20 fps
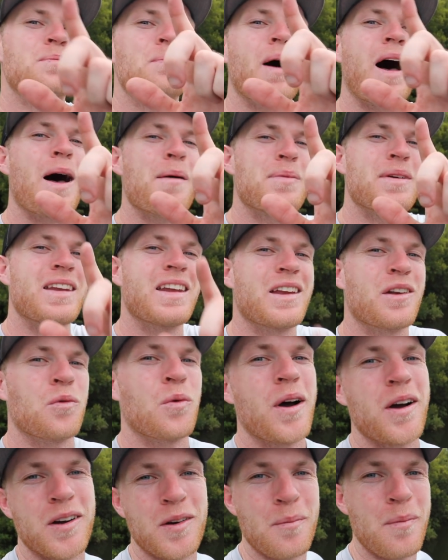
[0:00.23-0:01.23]
poppin' and
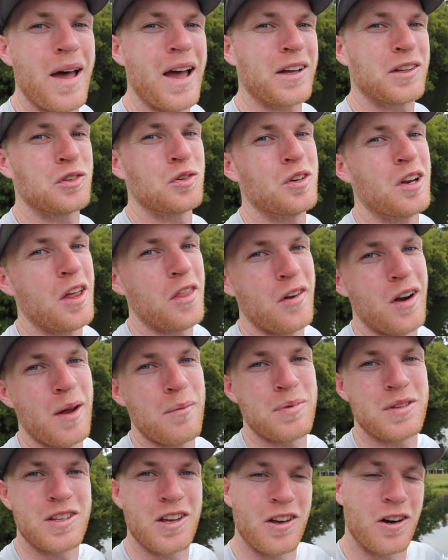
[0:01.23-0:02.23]
welcome back to another
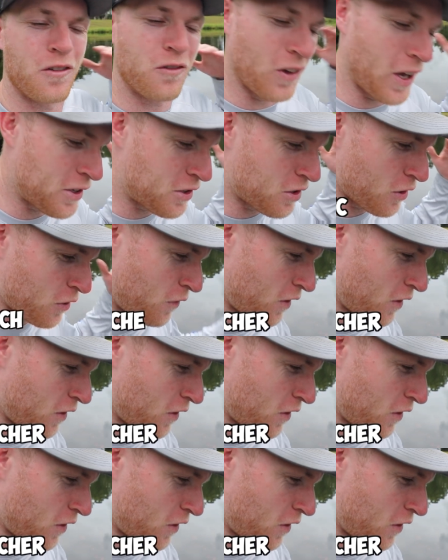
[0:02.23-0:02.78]
episode of Fletcher the